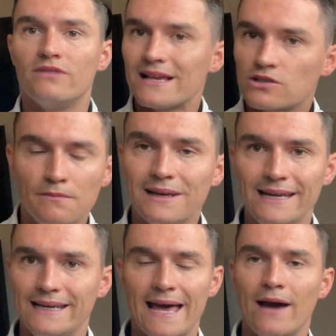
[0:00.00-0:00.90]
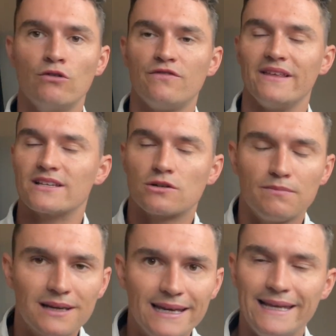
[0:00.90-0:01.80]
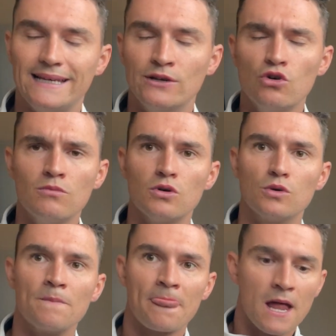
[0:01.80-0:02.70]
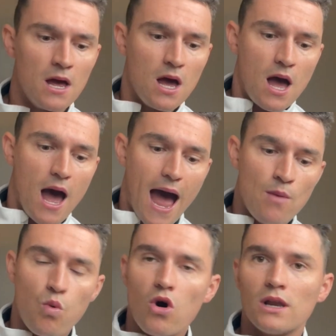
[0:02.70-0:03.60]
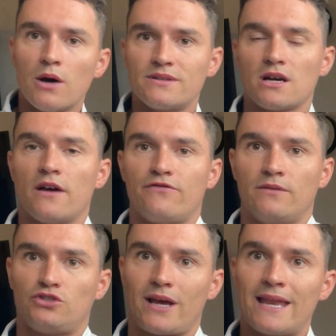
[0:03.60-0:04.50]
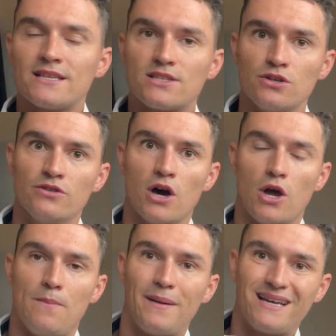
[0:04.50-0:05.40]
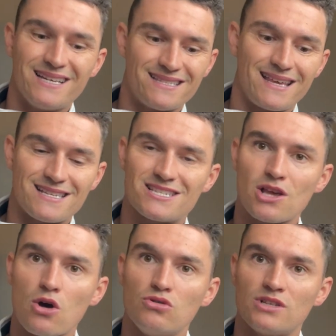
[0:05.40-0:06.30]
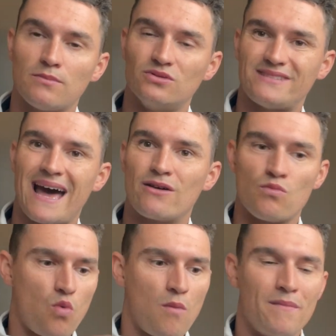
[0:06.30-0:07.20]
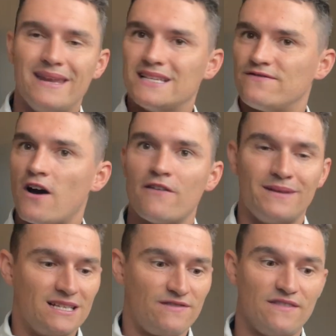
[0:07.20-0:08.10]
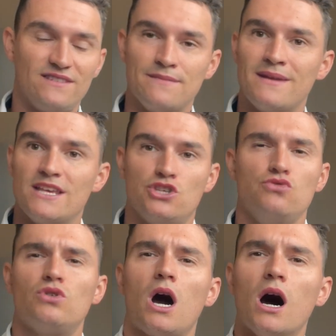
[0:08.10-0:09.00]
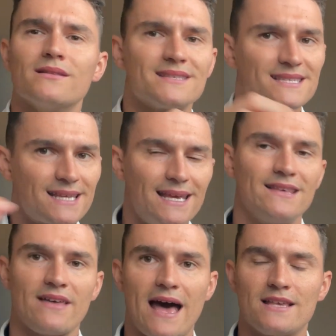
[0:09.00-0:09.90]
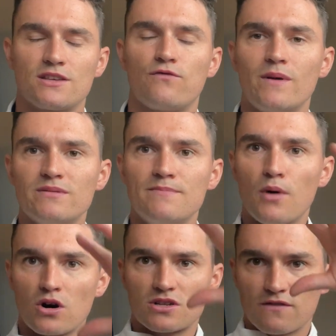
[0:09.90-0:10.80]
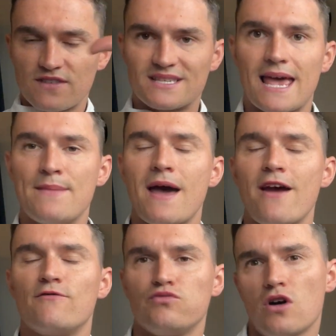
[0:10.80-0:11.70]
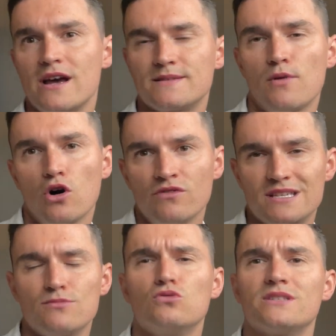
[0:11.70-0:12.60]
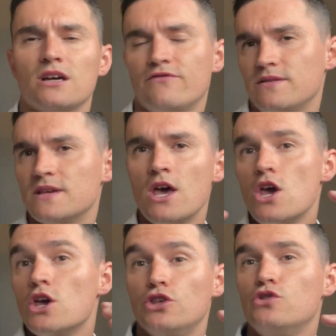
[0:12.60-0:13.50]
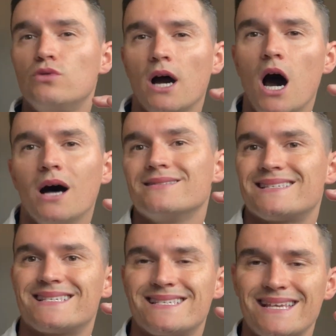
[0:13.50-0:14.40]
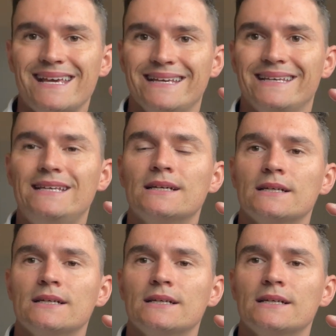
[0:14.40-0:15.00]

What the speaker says: That's completely healthy. That's completely normal. And what lower time frame traders do, though, because they're so doubled down on 1 minute, 5 minutes, 15 minutes, you can't see that. So if we were to box off the same area of price, but on the smaller time frames, you can't see